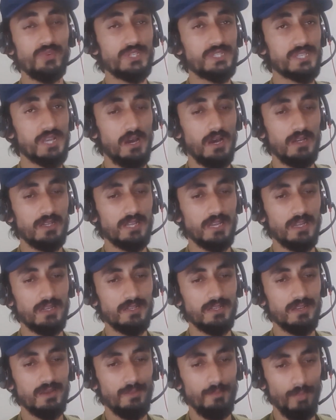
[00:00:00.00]
of its content,
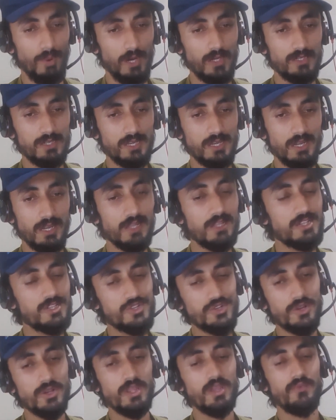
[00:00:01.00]
but in the
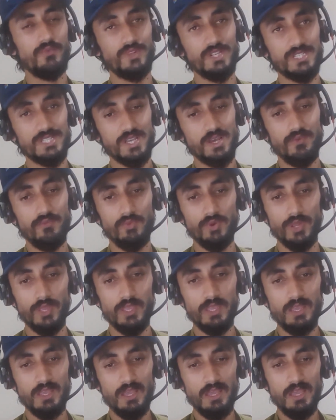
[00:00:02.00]
journey of discovery.
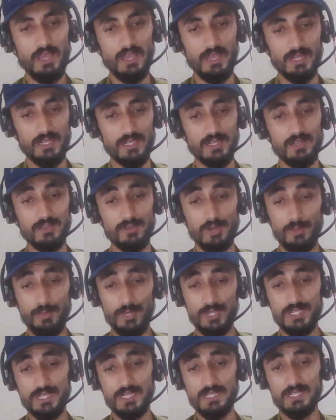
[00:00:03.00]
It
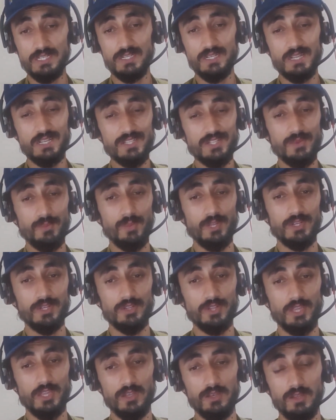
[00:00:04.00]
represents a testament
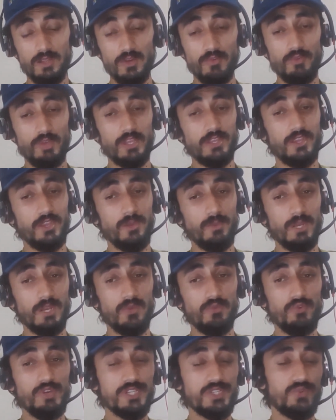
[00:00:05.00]
to the enduring human
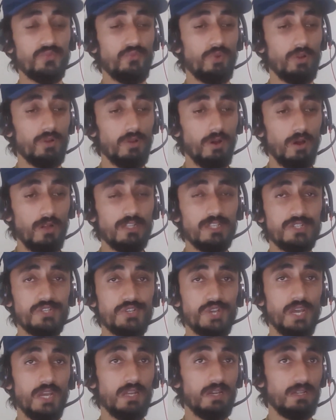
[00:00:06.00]
quest for
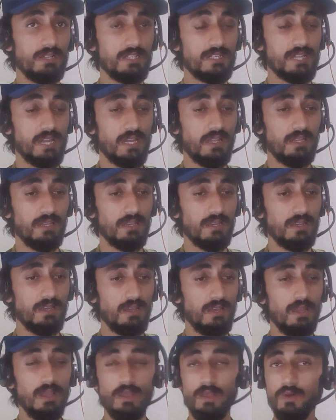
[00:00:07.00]
knowledge and understanding.
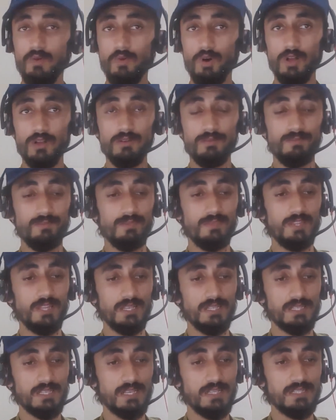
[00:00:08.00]
Well,
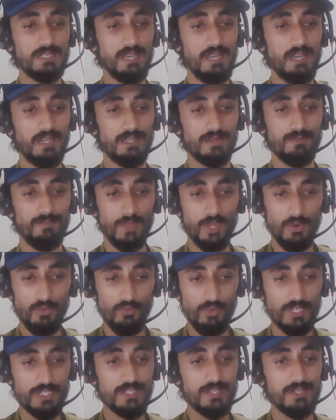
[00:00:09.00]
this is it.
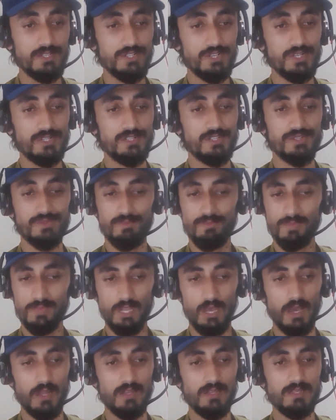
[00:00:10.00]
Researchers
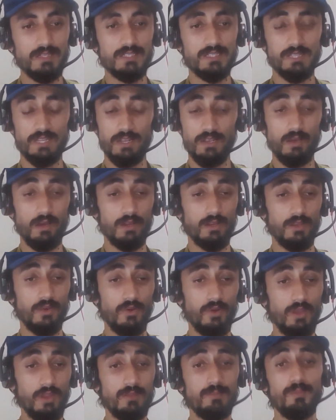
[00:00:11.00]
done, still
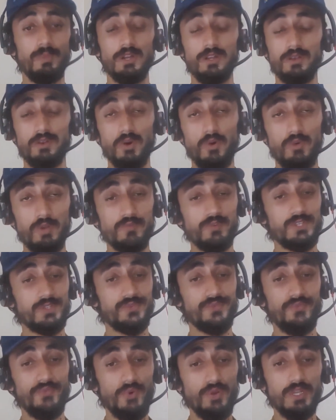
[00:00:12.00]
ongoing, but no one was
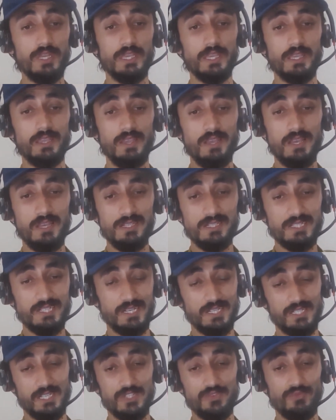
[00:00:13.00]
fully
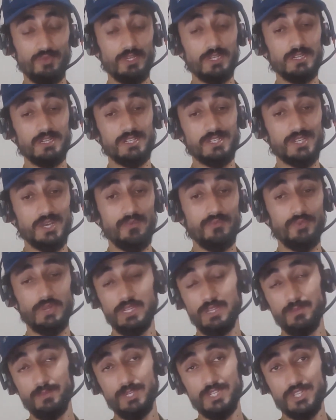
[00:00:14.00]
successful in
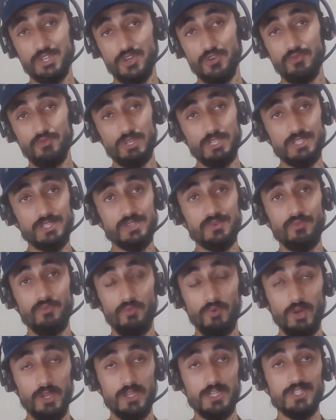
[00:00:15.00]
deciphering the mysterious
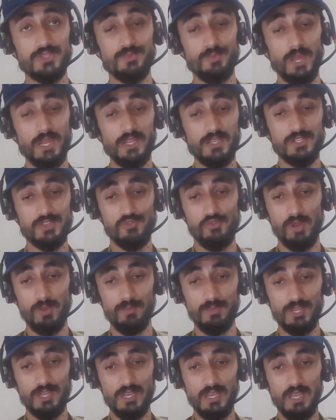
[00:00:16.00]
Voynich
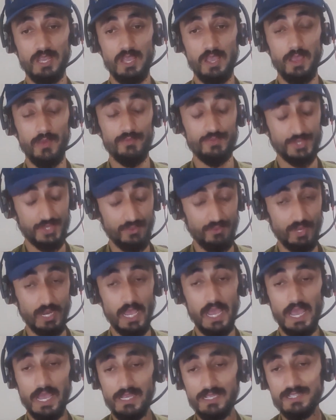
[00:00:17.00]
manuscript. If someone
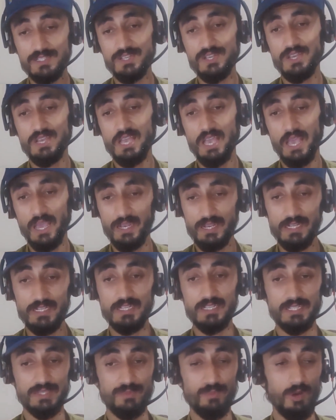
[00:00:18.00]
has, and it
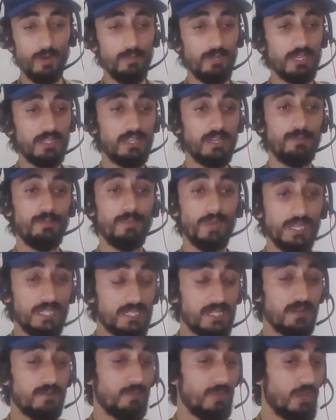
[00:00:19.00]
is public, then
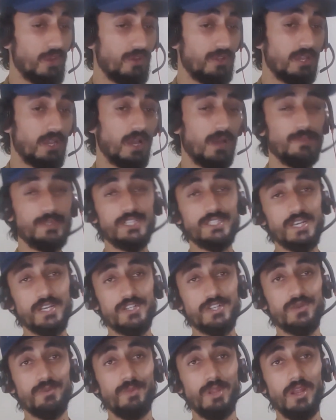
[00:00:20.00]
please let me know in the comment
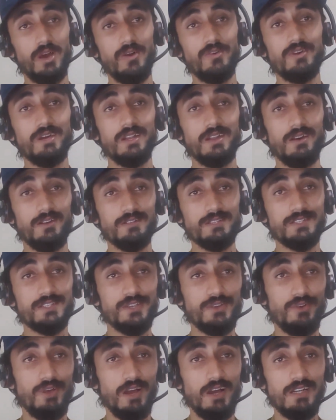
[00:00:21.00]
section below, and I'll
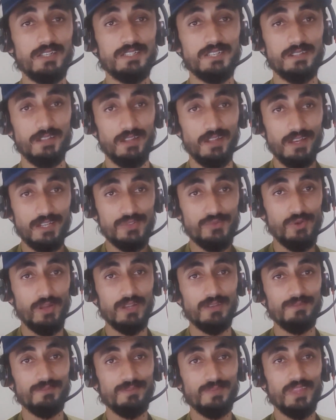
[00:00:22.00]
see you guys in the next
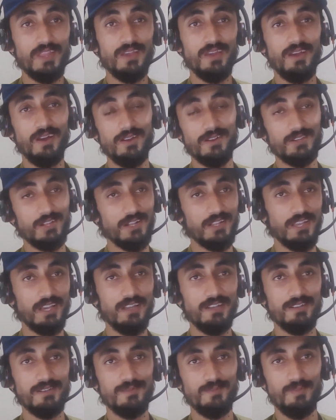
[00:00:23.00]
one. Until
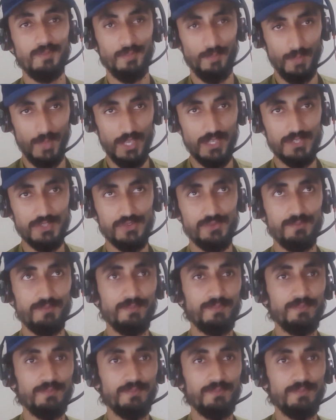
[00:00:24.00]
then, peace.